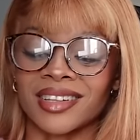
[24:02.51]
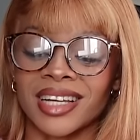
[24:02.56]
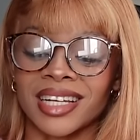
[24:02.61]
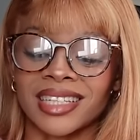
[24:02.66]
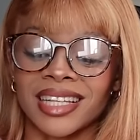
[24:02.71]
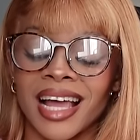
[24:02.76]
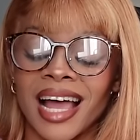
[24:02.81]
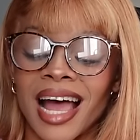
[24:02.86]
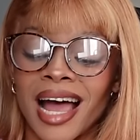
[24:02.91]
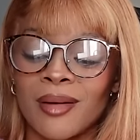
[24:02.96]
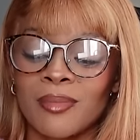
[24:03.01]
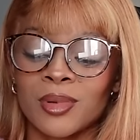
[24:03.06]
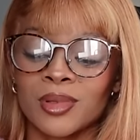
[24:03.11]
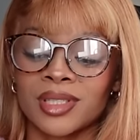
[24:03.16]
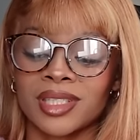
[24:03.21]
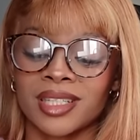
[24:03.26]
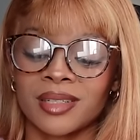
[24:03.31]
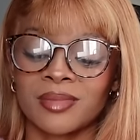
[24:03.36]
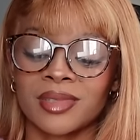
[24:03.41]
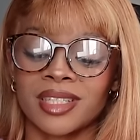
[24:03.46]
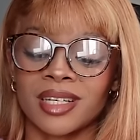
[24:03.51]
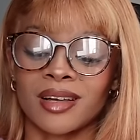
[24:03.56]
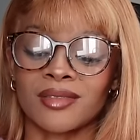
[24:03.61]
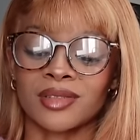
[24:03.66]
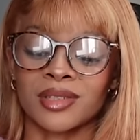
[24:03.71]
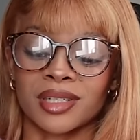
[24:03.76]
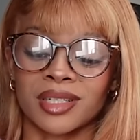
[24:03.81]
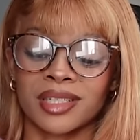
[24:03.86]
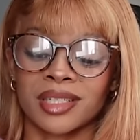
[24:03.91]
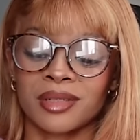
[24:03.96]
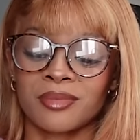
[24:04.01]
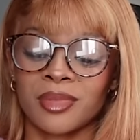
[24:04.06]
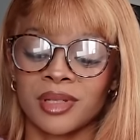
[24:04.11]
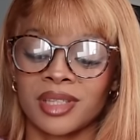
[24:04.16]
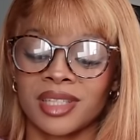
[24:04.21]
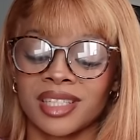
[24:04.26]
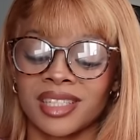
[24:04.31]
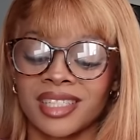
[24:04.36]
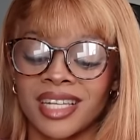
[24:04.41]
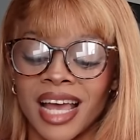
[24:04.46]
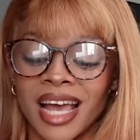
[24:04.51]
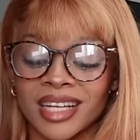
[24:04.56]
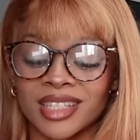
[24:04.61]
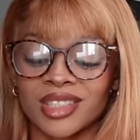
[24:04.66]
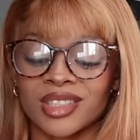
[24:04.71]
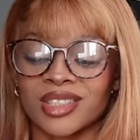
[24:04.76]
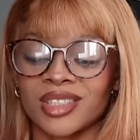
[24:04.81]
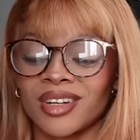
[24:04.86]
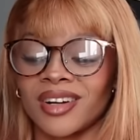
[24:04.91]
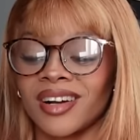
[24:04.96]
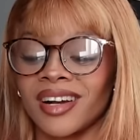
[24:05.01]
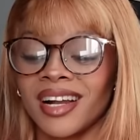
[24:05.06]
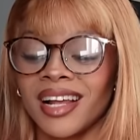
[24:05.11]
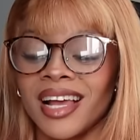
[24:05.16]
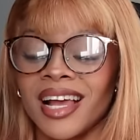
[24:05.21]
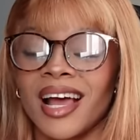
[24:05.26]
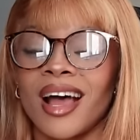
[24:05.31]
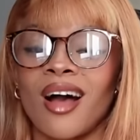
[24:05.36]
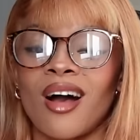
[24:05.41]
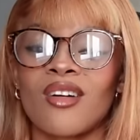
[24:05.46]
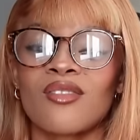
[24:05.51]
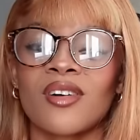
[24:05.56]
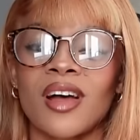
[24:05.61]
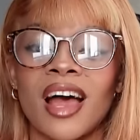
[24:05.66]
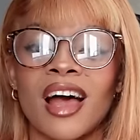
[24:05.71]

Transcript: Like the apples themselves are good, but the texture of